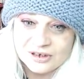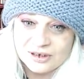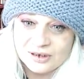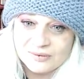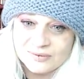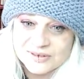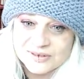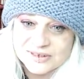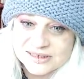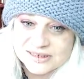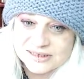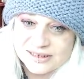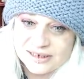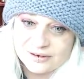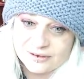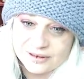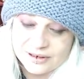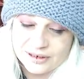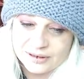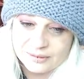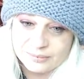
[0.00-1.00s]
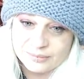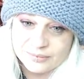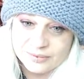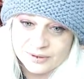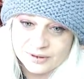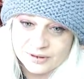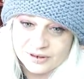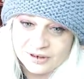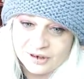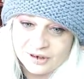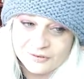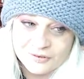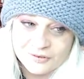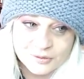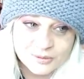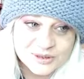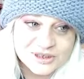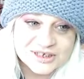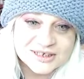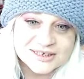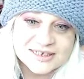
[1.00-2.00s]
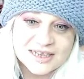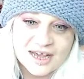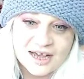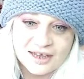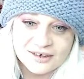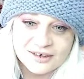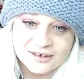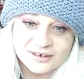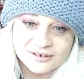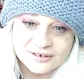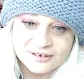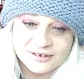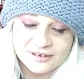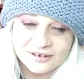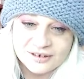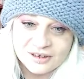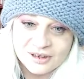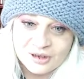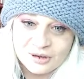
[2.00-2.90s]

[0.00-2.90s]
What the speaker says: of the solarium, of the witch's garden,